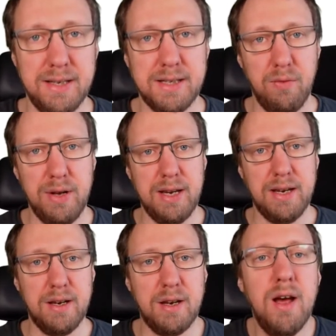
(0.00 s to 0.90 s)
So we
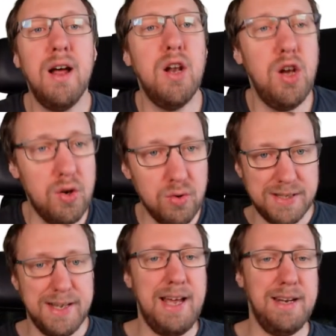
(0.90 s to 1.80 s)
didn't
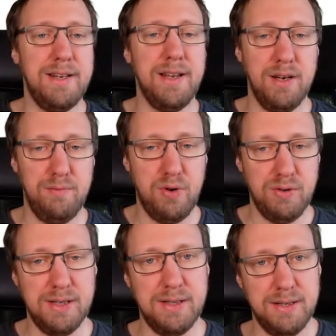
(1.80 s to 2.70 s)
lose anything in the
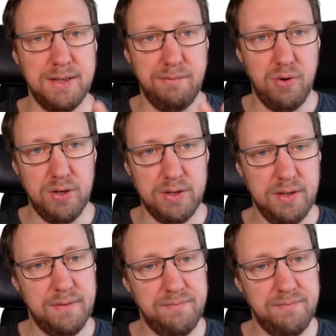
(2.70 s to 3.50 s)
process. This is important.